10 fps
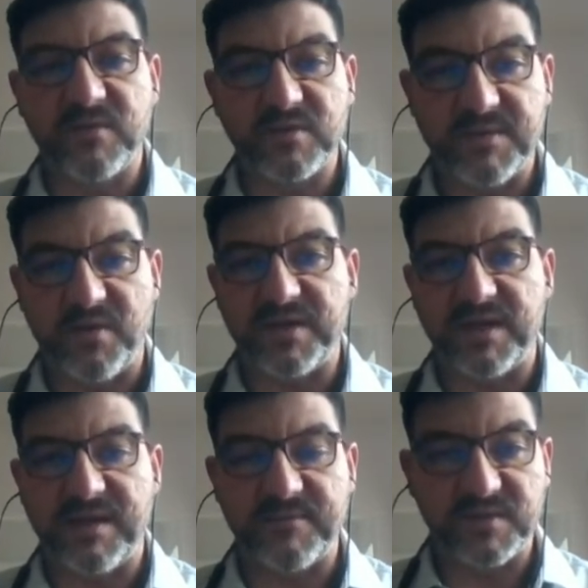
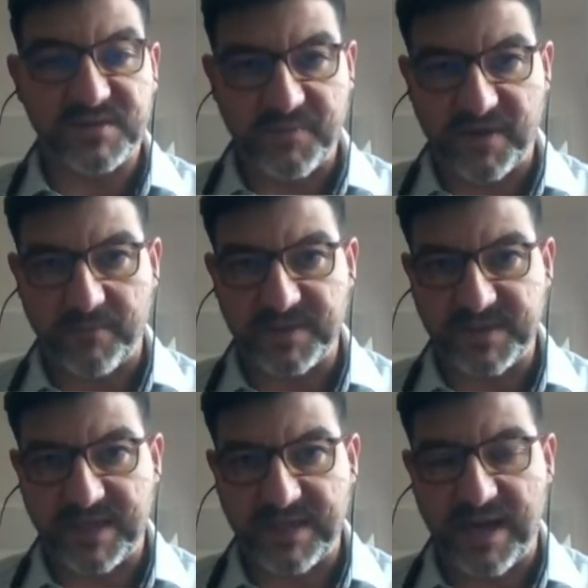multimodal and
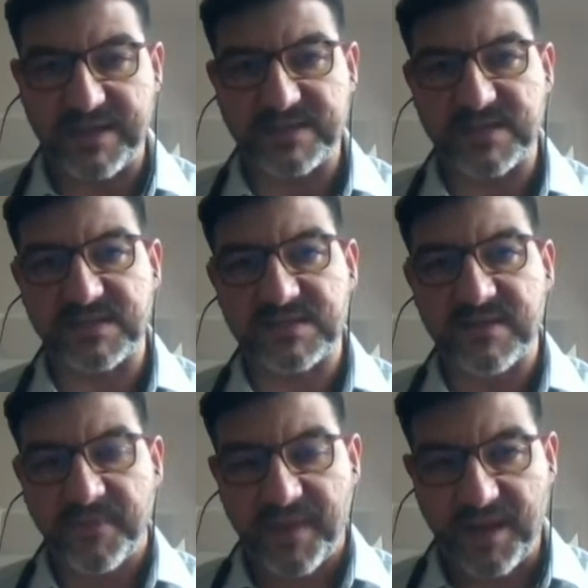multiparametric analysis,
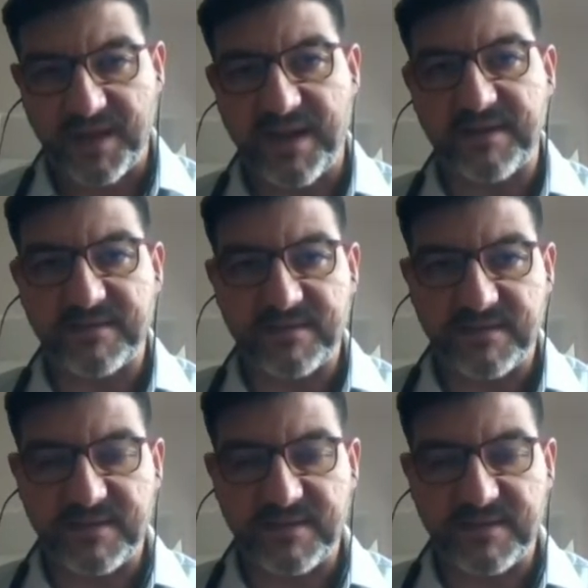again,